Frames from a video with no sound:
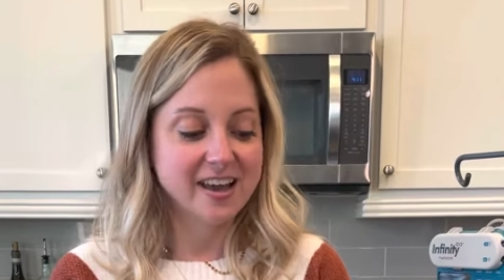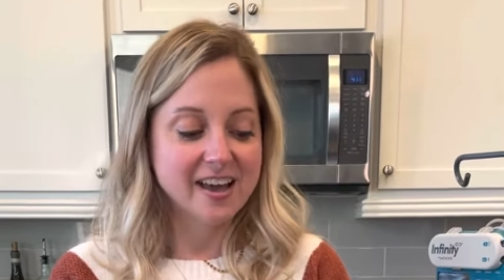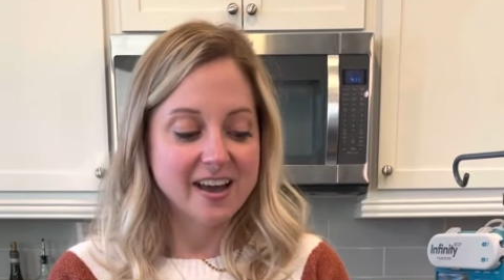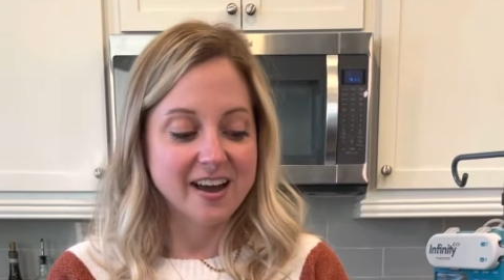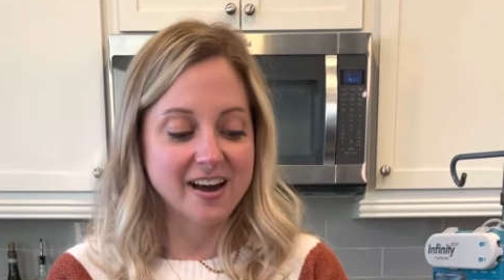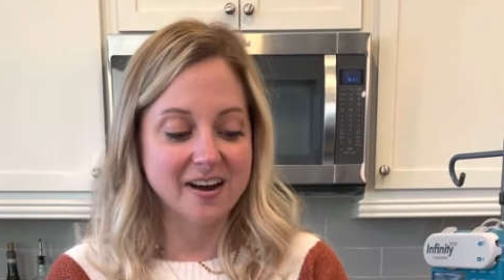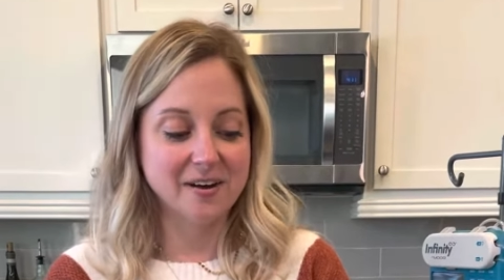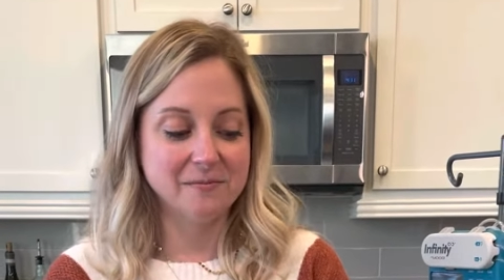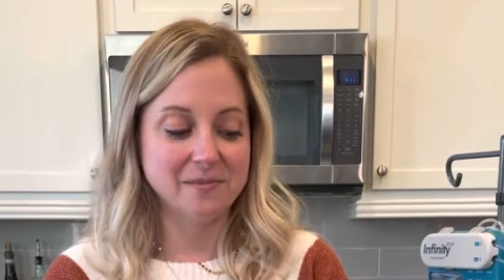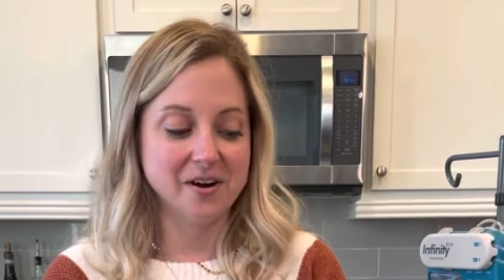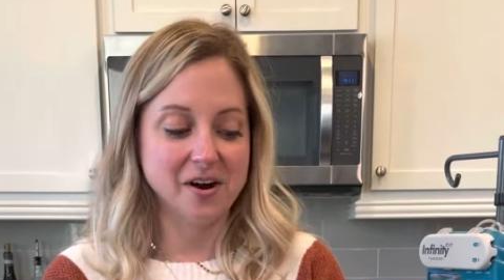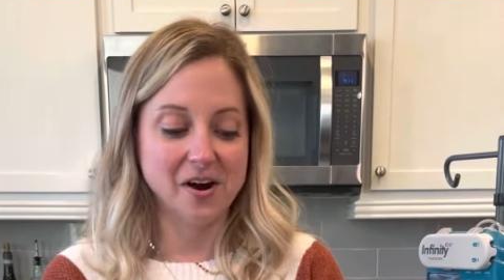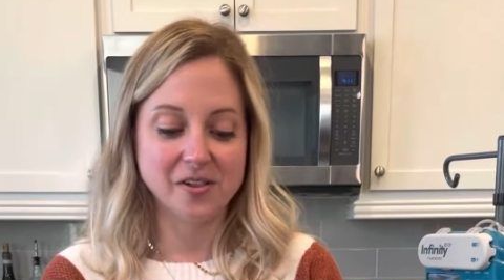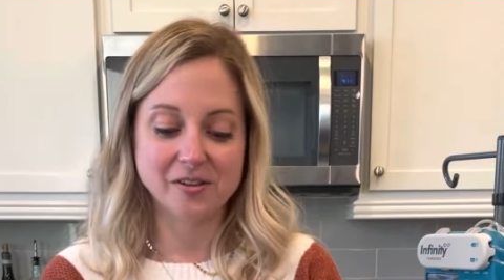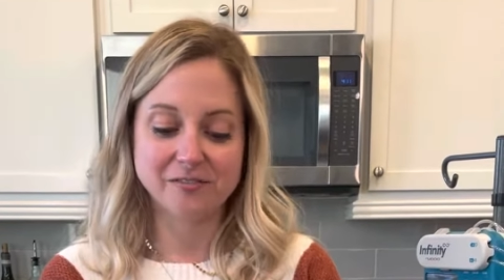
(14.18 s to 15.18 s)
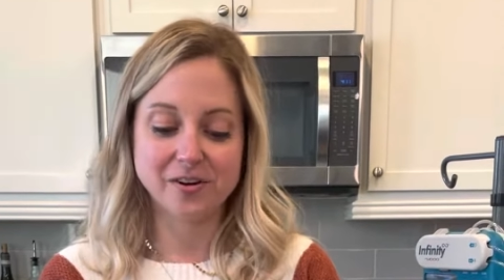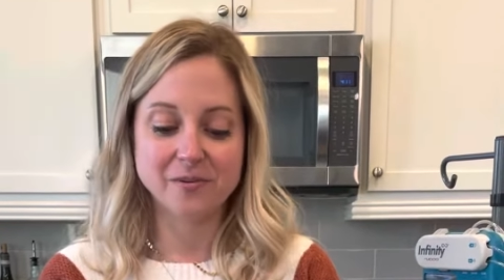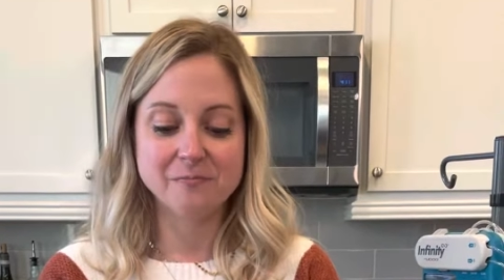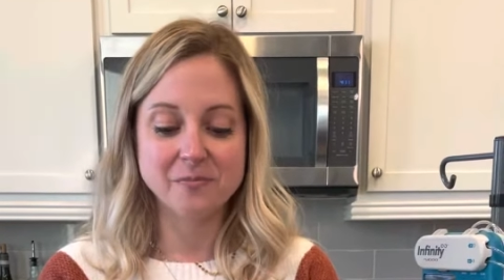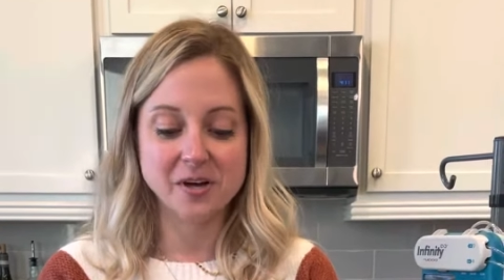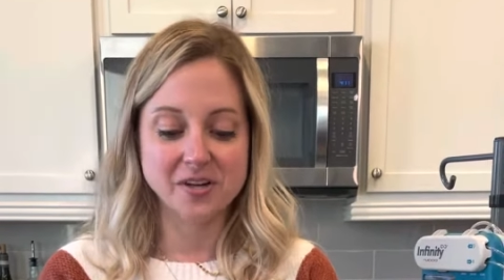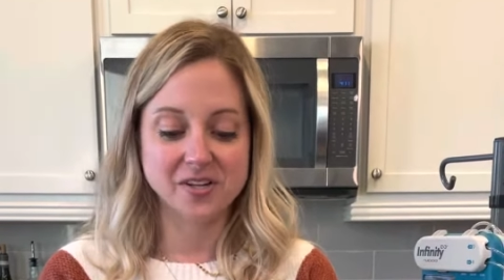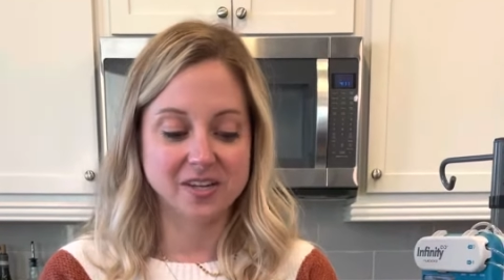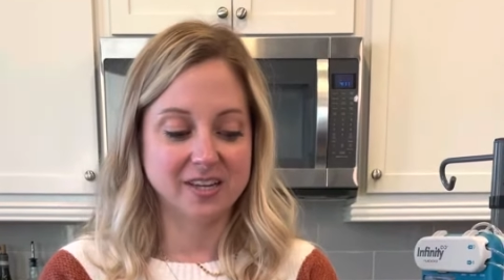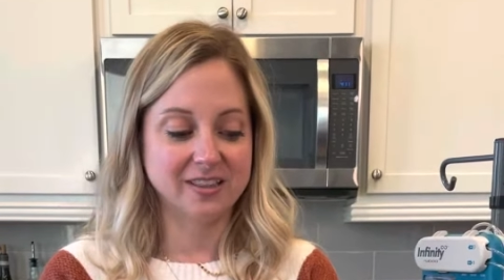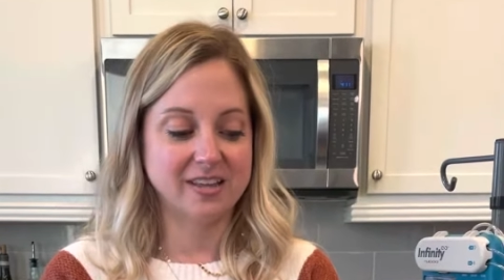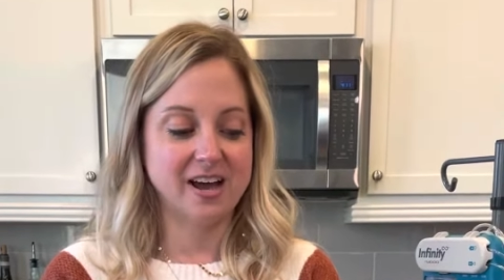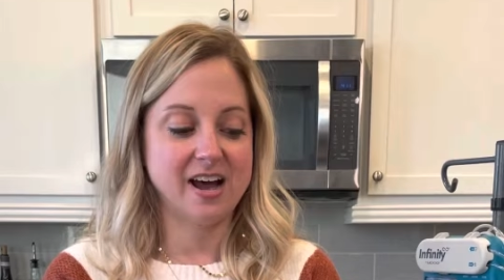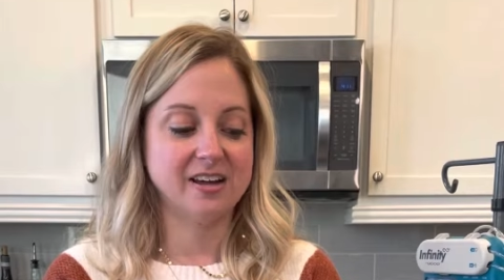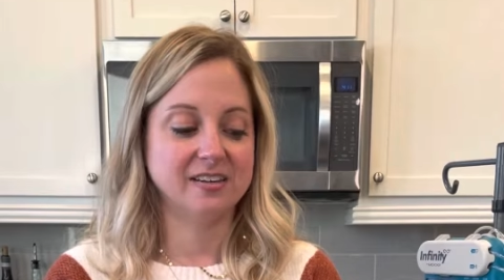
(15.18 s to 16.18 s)
All of her milk
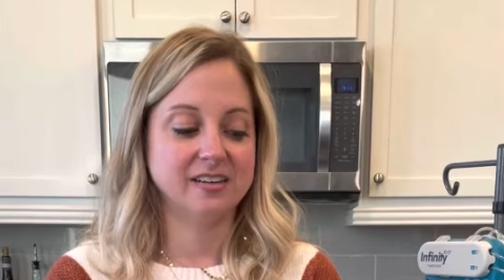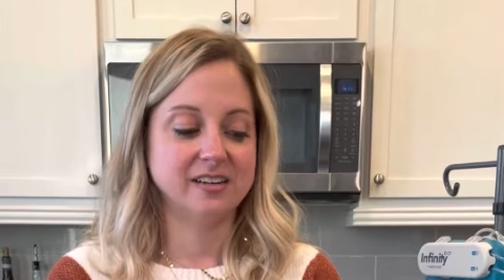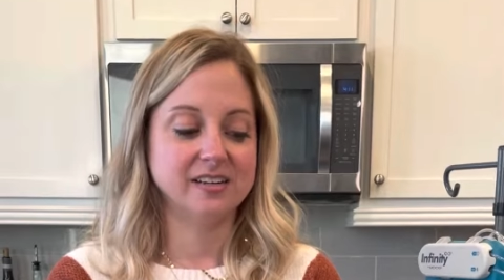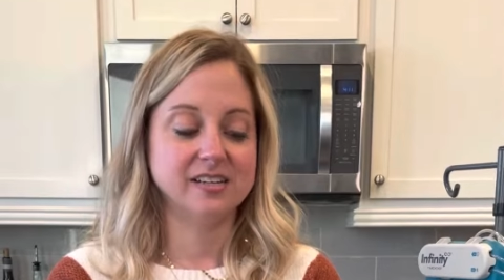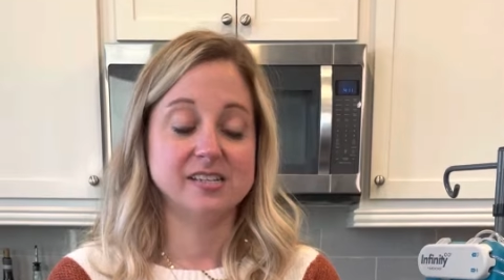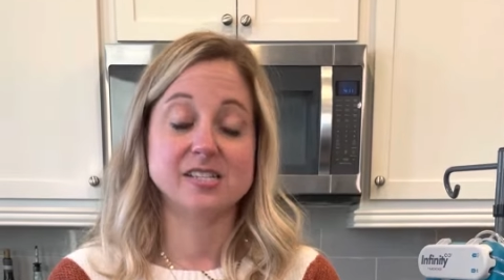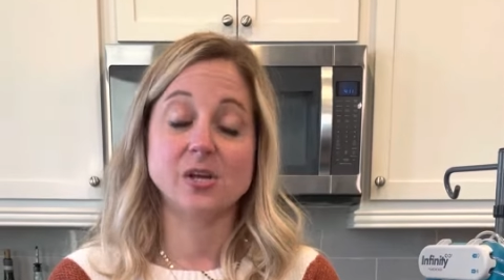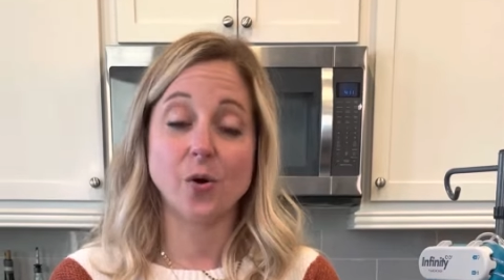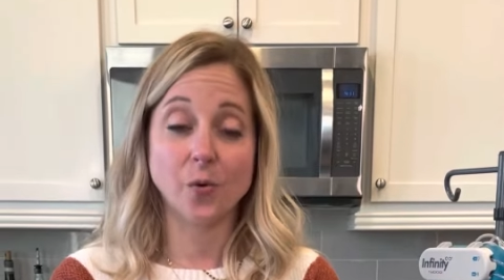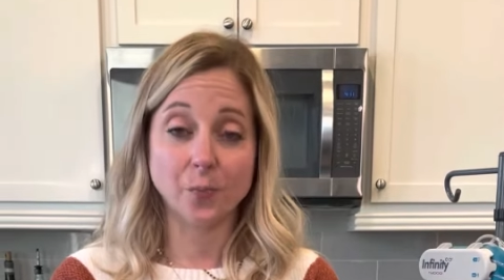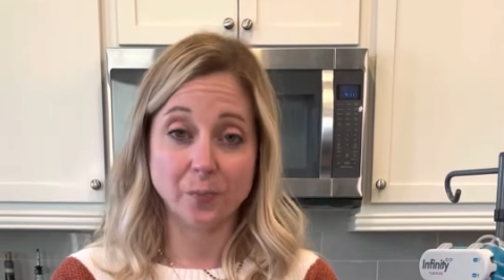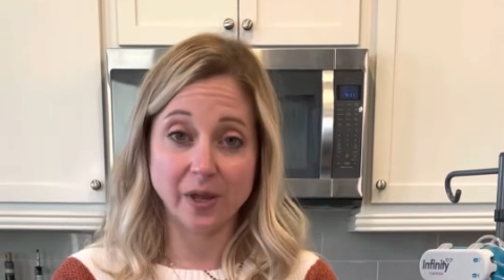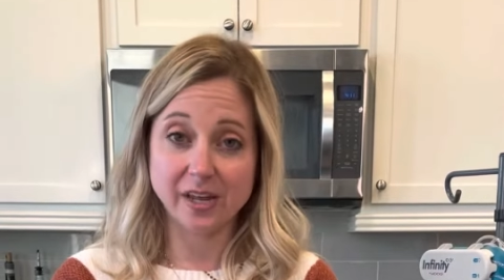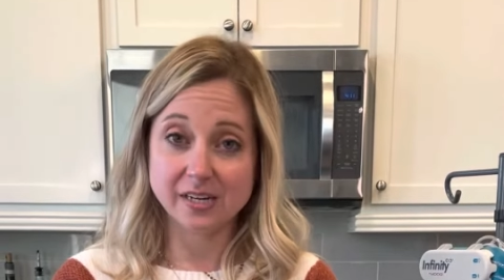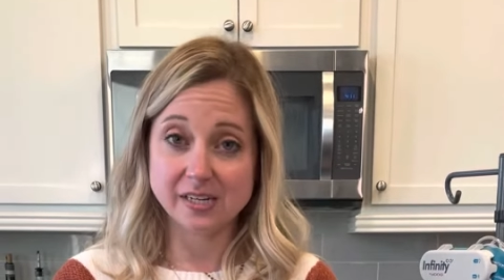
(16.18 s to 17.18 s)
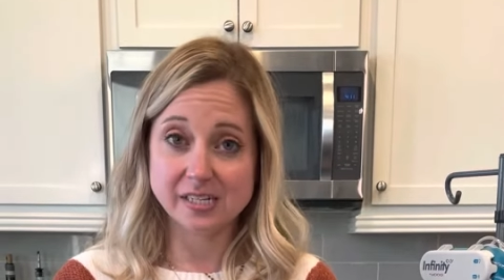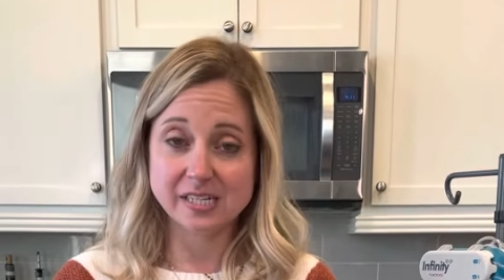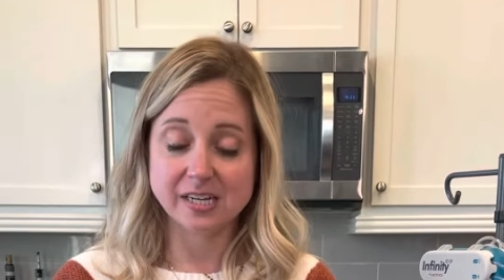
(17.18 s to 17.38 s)
that is opened,